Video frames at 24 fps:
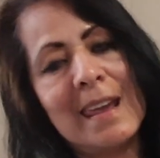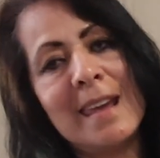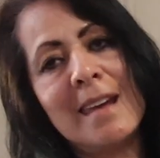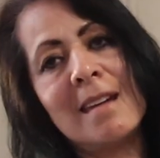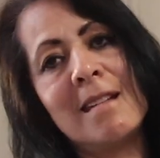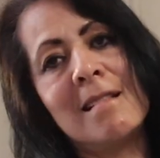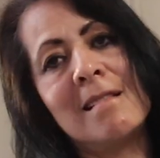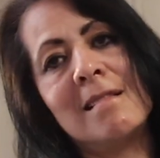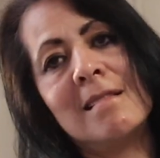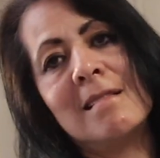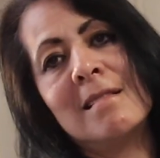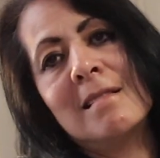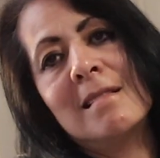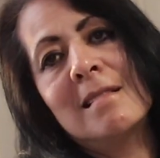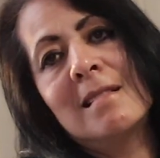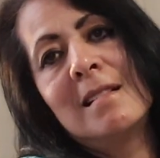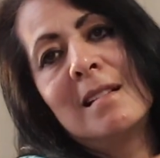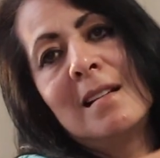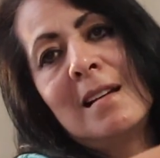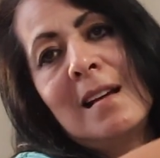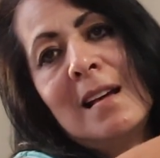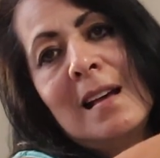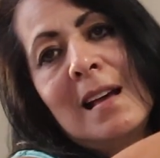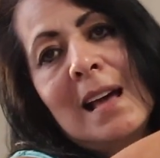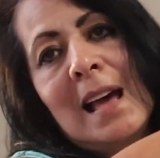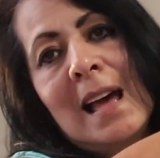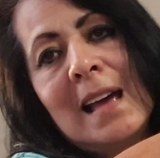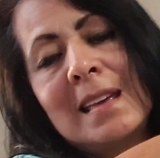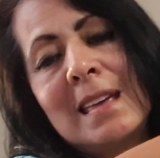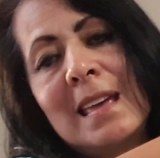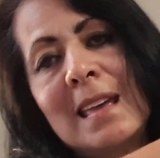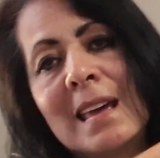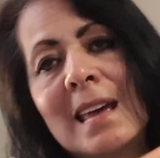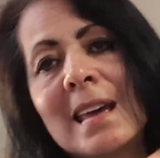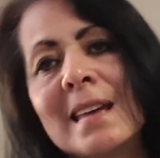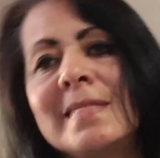air. I
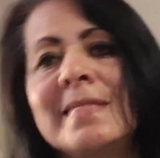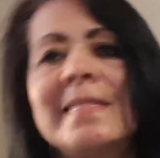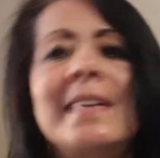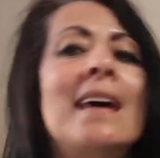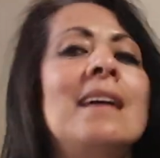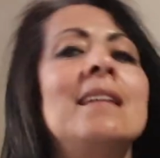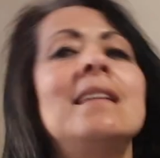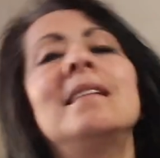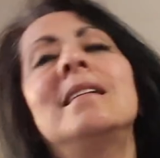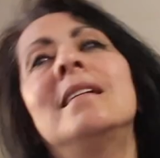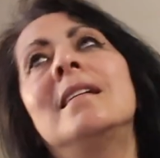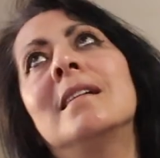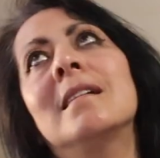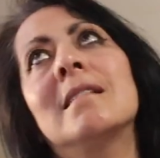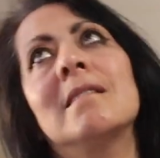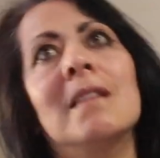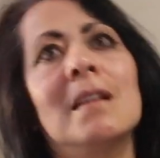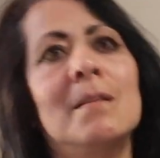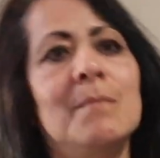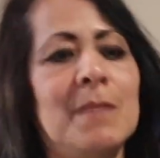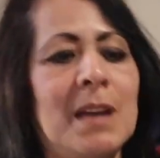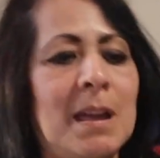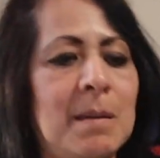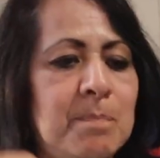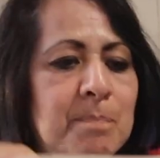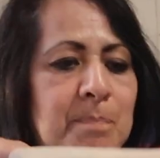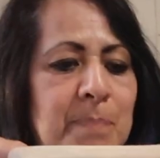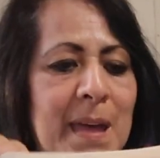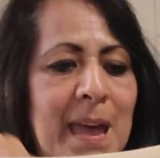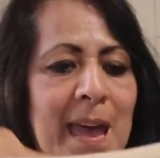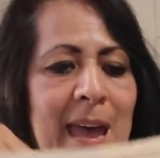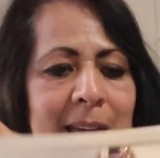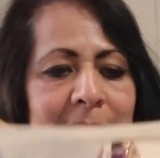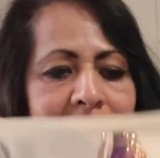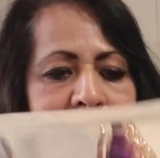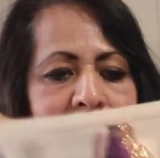can get that air on my
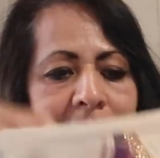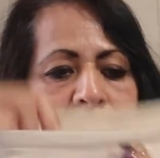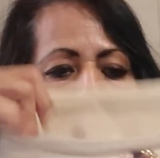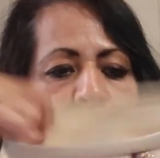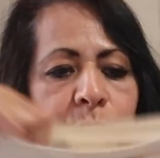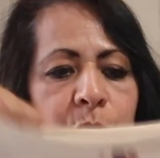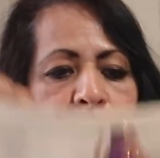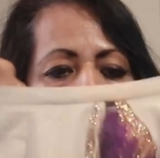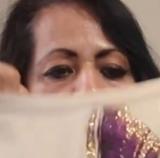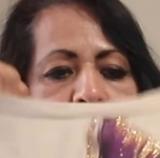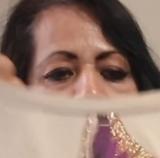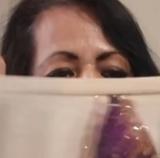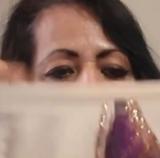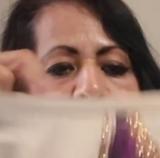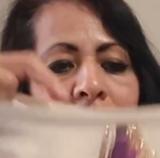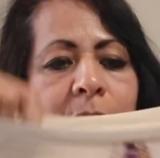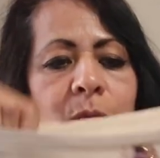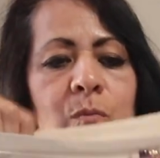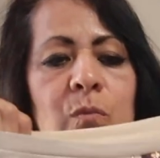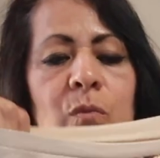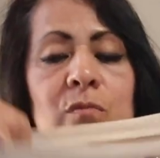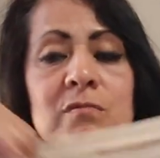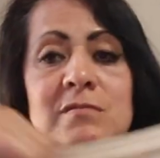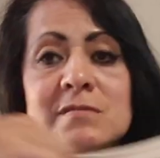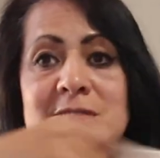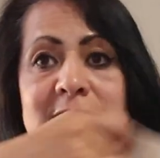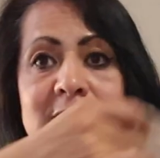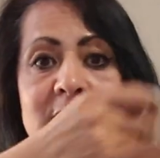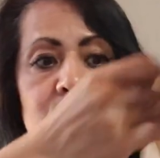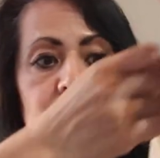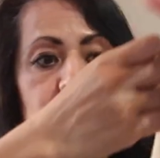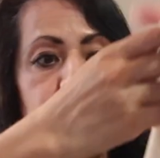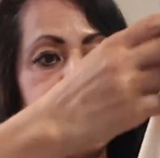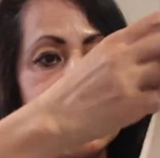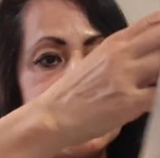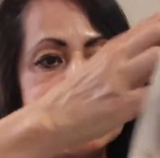back, and I won't
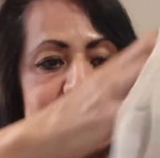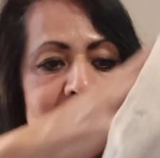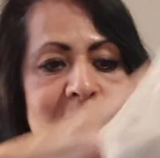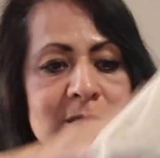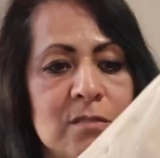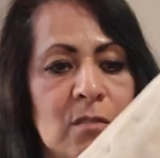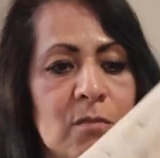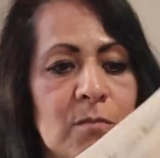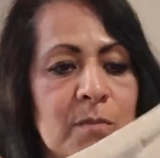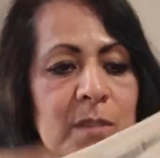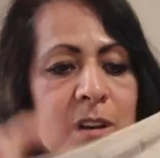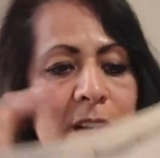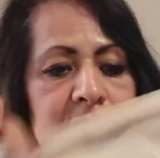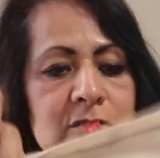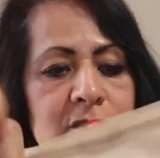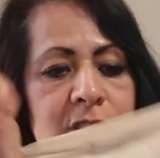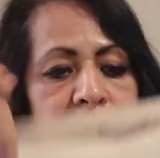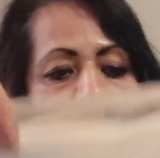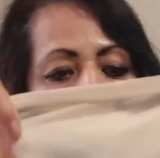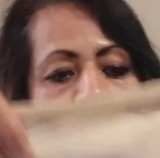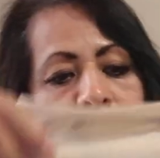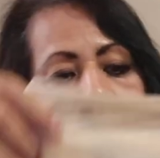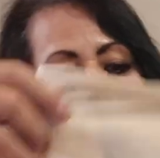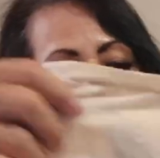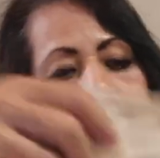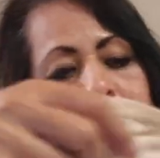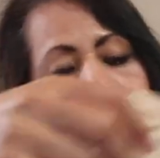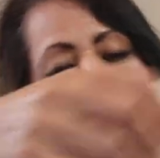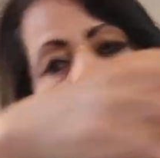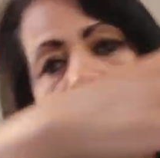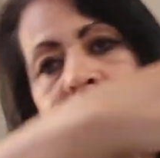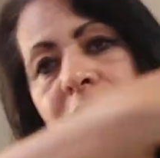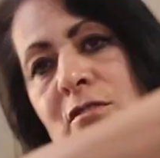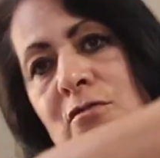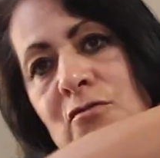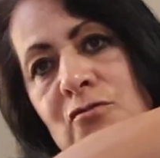sweat so much. So
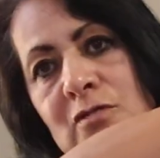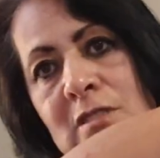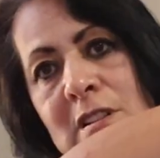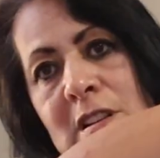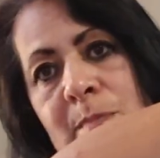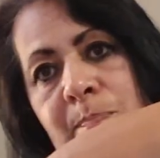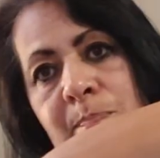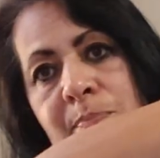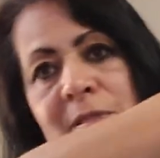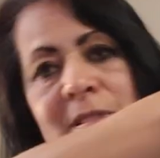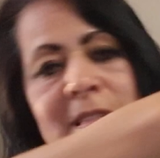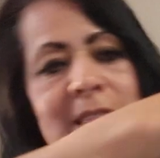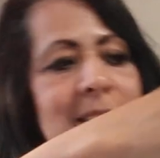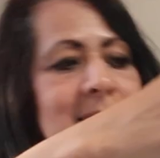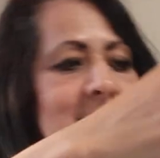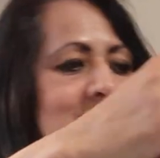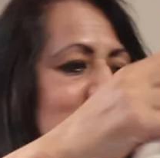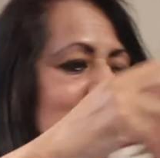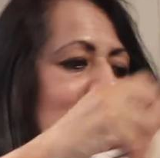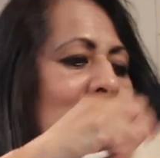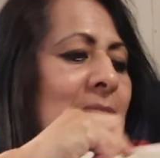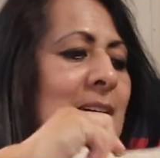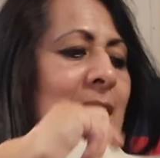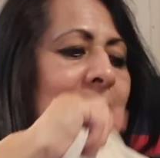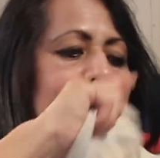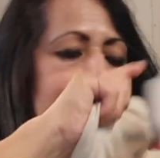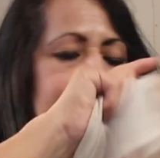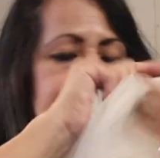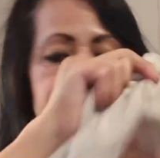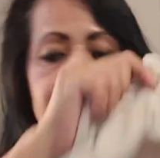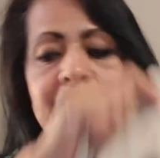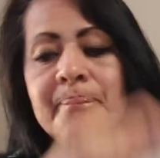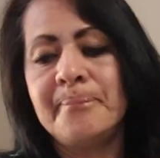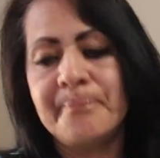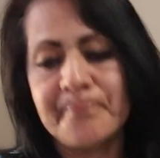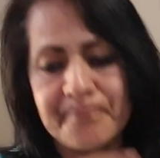I usually put this on
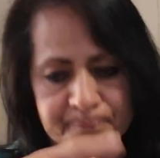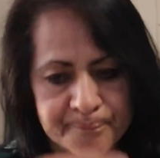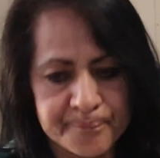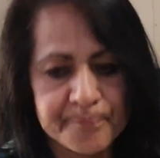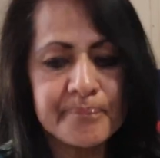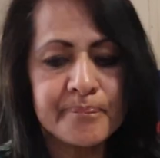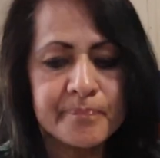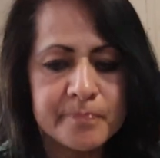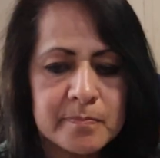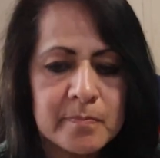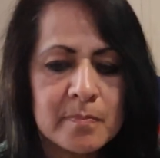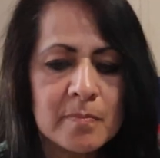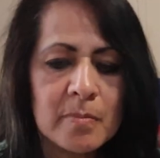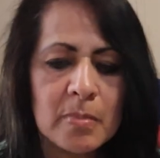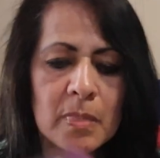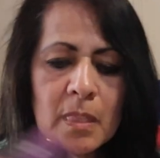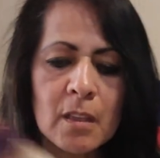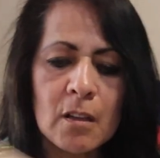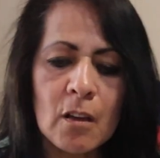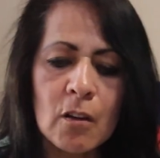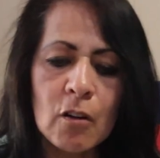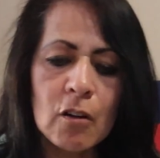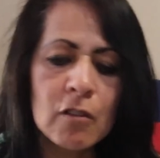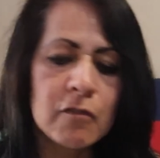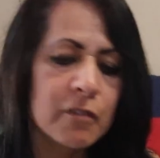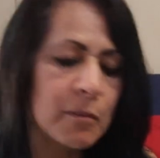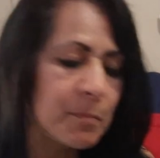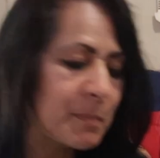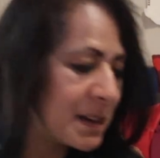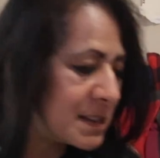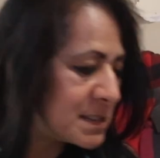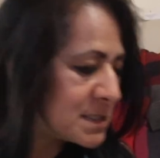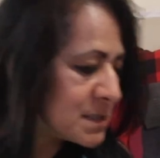over my